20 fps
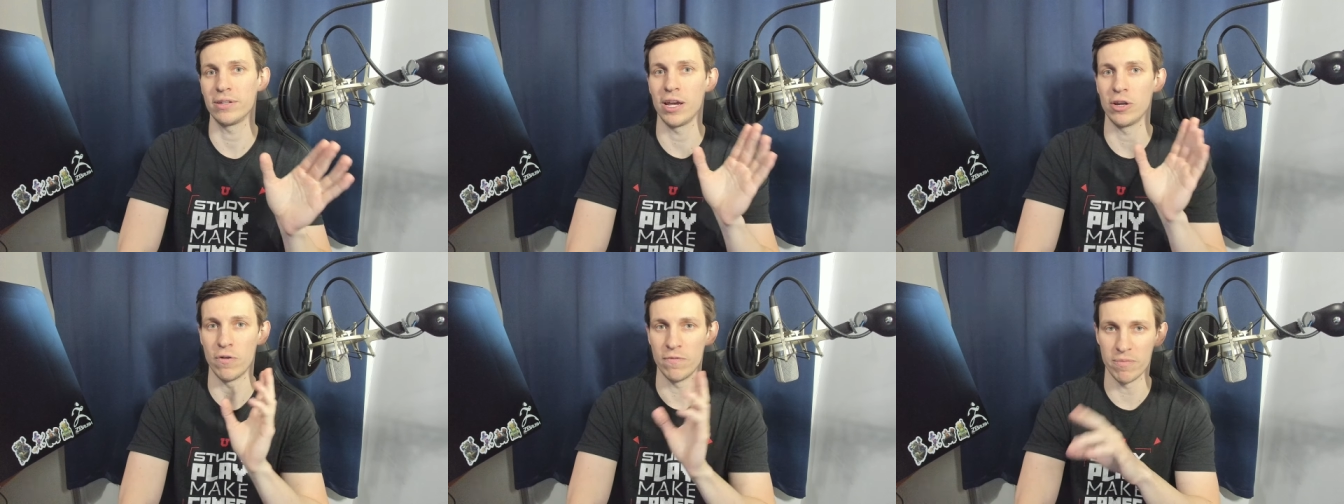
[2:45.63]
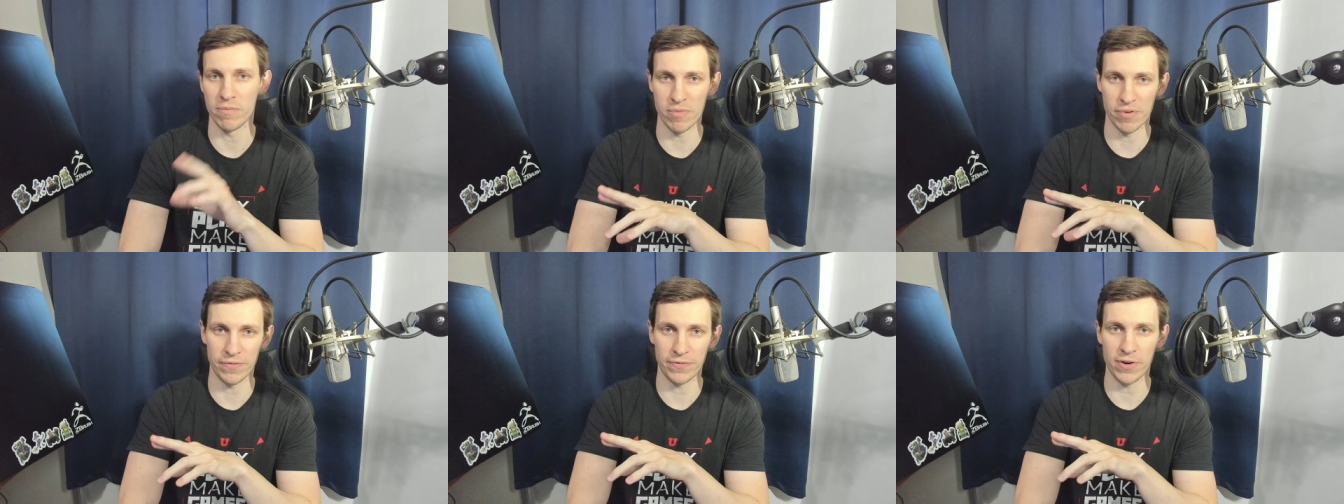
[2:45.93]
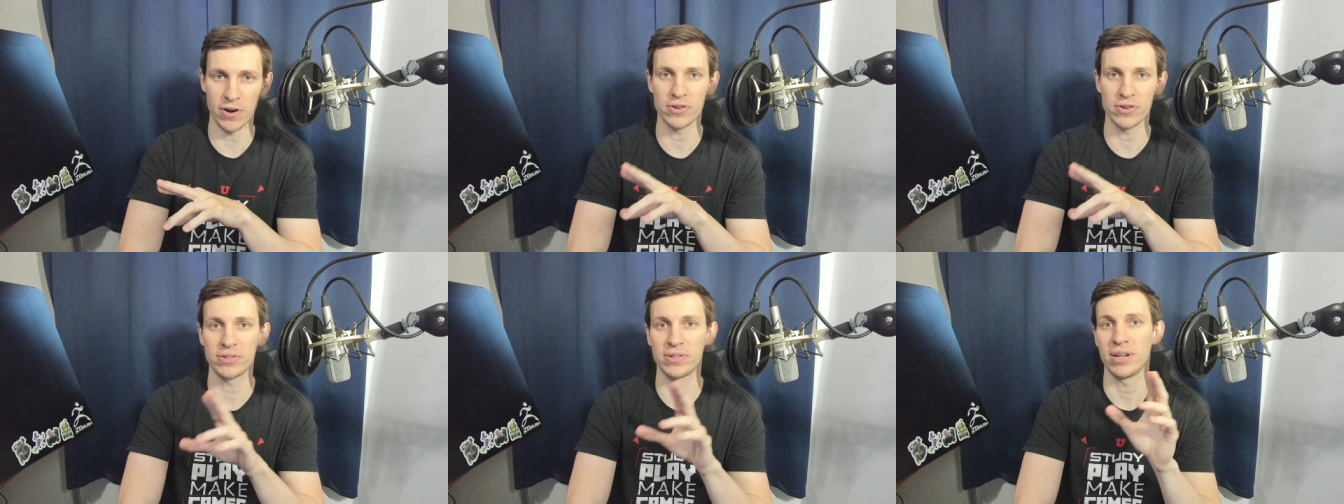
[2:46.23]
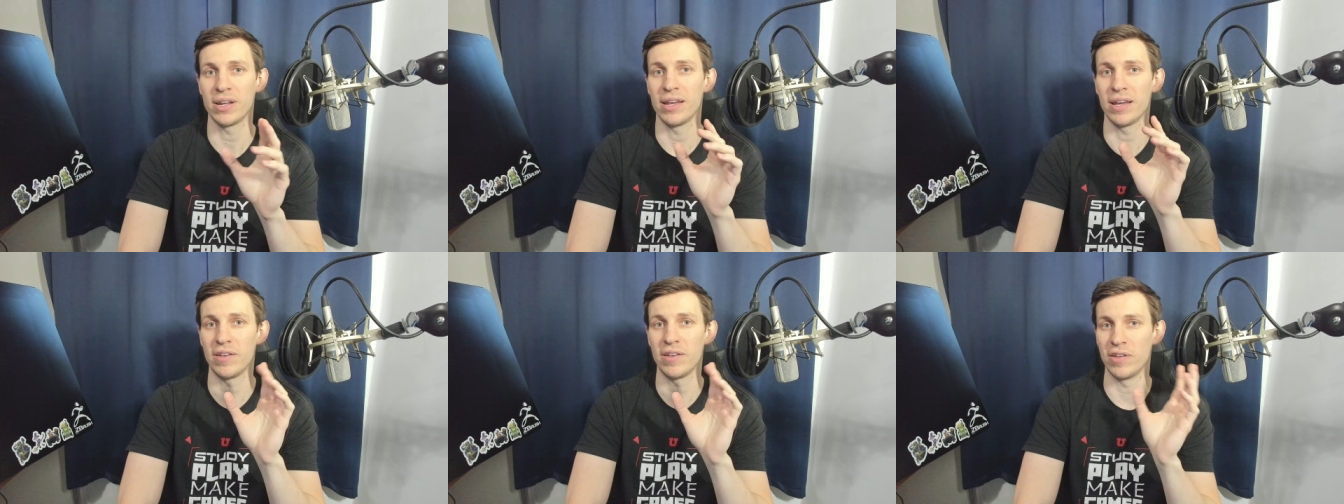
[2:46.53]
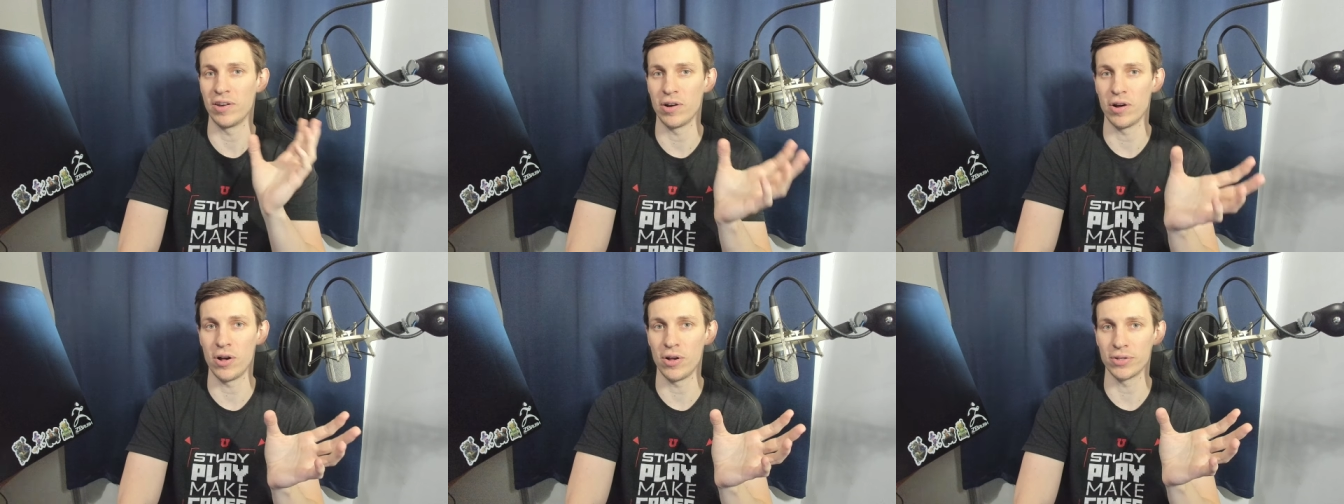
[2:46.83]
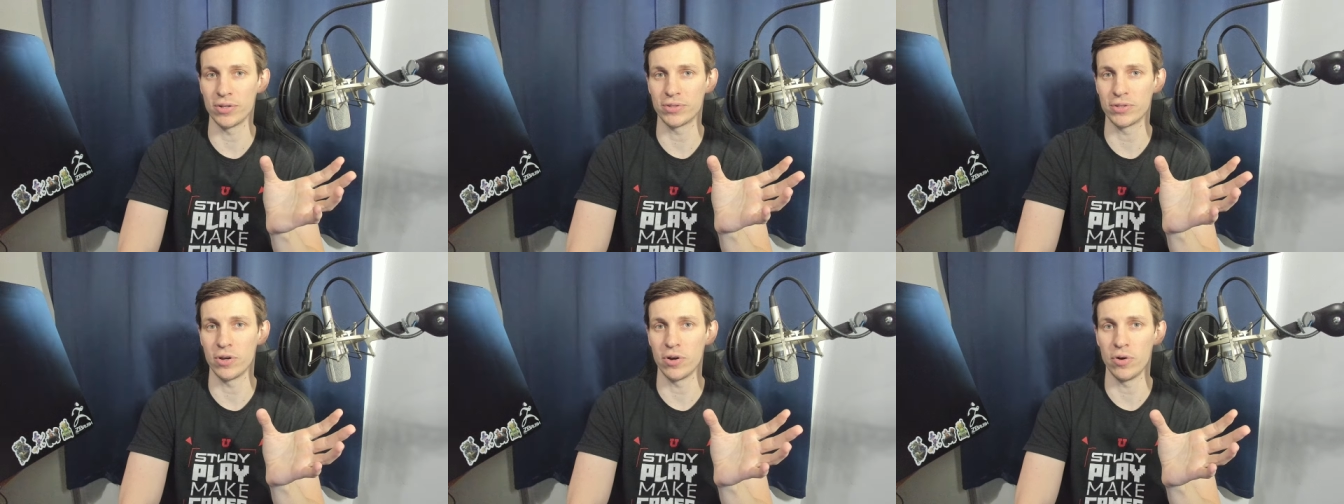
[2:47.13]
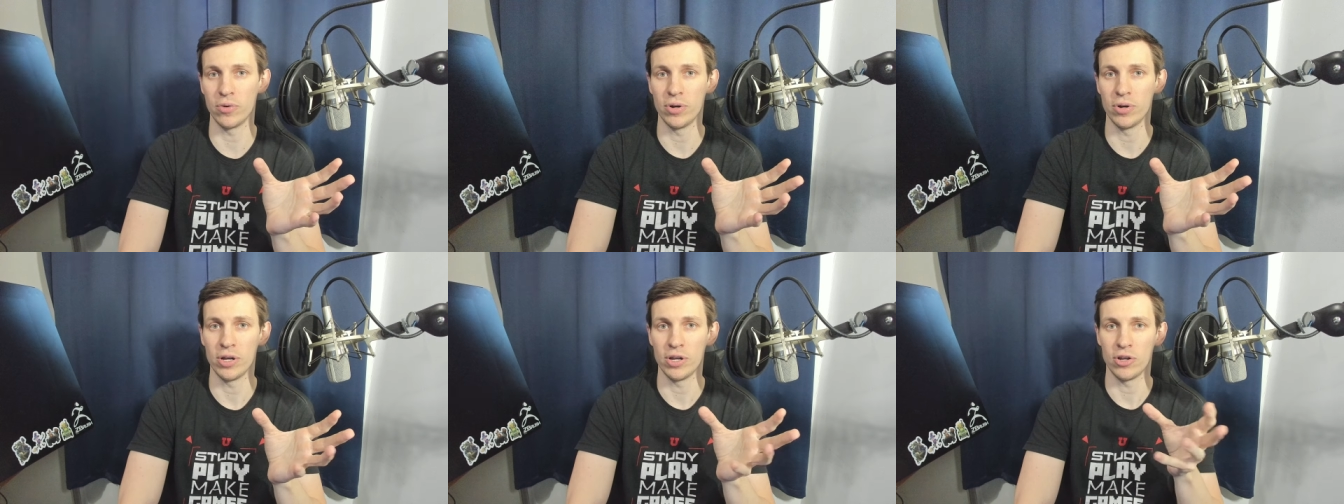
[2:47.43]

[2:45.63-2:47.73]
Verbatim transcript: yeah, November 1st, and then also